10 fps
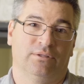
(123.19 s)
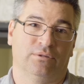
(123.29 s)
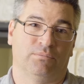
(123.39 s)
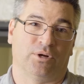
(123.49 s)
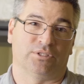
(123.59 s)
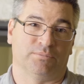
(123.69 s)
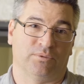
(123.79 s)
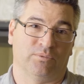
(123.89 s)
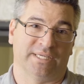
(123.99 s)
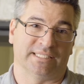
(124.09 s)
they're
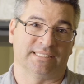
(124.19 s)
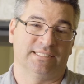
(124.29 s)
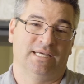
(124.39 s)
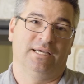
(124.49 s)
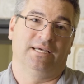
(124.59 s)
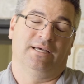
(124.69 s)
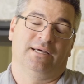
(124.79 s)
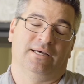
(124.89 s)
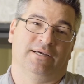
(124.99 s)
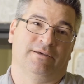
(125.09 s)
multiple widths.
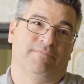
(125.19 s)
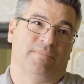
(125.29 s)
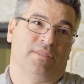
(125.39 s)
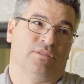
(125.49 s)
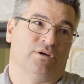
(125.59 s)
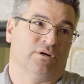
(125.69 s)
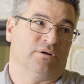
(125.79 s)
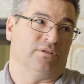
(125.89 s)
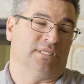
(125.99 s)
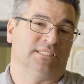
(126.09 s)

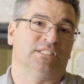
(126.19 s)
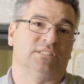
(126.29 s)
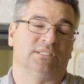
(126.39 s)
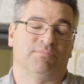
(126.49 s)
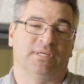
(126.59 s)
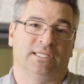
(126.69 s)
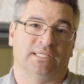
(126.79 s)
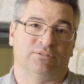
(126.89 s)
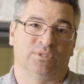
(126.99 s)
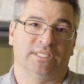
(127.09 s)
This is something
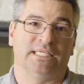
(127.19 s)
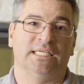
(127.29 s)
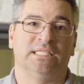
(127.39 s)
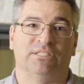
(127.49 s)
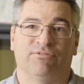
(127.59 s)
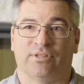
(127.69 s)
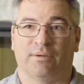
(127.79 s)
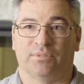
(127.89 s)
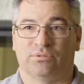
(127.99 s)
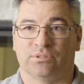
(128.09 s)
that's really easy for
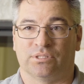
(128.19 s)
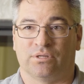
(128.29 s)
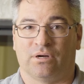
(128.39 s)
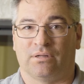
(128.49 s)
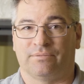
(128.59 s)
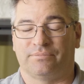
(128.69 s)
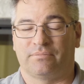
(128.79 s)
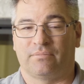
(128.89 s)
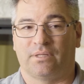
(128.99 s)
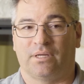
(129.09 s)
them to install.
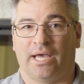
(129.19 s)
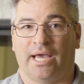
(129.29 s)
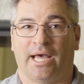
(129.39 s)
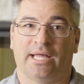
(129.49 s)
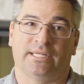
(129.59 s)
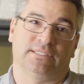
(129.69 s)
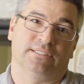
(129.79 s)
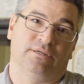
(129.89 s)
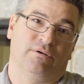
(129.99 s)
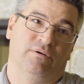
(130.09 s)
And
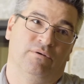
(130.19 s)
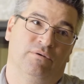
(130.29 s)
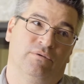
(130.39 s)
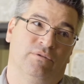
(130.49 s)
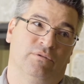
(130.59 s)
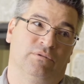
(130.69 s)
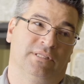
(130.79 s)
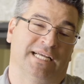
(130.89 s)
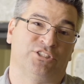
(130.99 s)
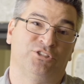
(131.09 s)

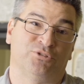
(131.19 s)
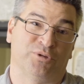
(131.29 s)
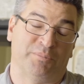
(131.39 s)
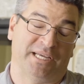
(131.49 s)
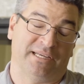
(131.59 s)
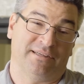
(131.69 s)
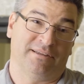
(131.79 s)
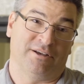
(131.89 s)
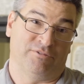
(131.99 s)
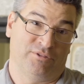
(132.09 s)
less trimming
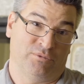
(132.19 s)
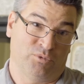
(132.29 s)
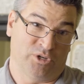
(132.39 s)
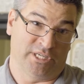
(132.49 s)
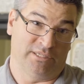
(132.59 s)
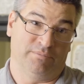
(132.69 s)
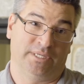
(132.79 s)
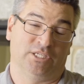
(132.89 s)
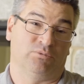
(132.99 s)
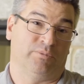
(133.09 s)
of the wood,
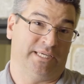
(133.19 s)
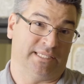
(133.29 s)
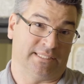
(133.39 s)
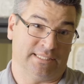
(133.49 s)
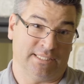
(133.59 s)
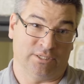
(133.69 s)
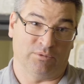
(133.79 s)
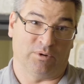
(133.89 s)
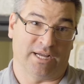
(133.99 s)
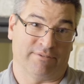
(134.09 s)
because when we get cedar,
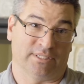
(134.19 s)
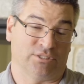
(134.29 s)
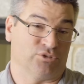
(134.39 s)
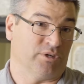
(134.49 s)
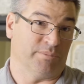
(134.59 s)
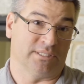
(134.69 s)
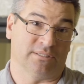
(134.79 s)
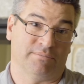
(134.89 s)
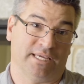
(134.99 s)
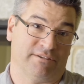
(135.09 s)
we'll have to trim it
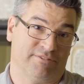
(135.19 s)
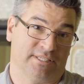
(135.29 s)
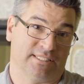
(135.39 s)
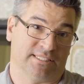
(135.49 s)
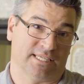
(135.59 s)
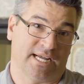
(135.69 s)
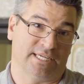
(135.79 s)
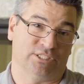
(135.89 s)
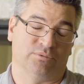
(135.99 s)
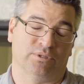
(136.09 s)
to make it fit the
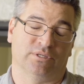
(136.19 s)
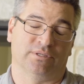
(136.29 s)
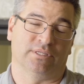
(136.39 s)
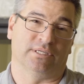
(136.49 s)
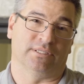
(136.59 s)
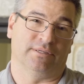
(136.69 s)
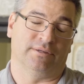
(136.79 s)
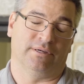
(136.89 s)
size, where the